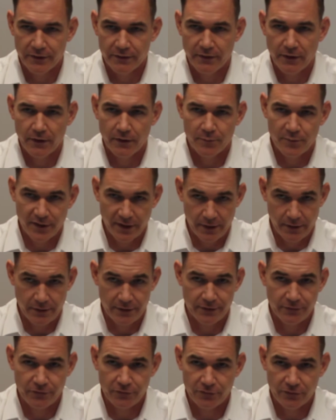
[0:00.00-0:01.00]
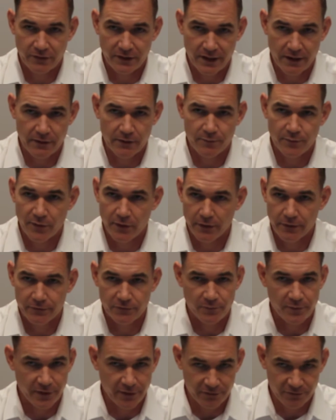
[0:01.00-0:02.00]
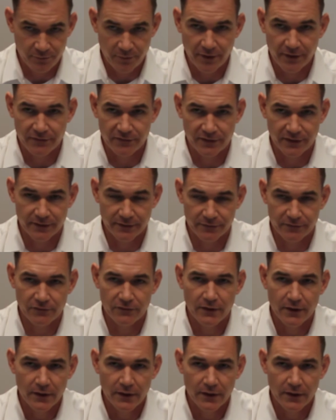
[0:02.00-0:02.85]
our parish counterparts, parish presidents,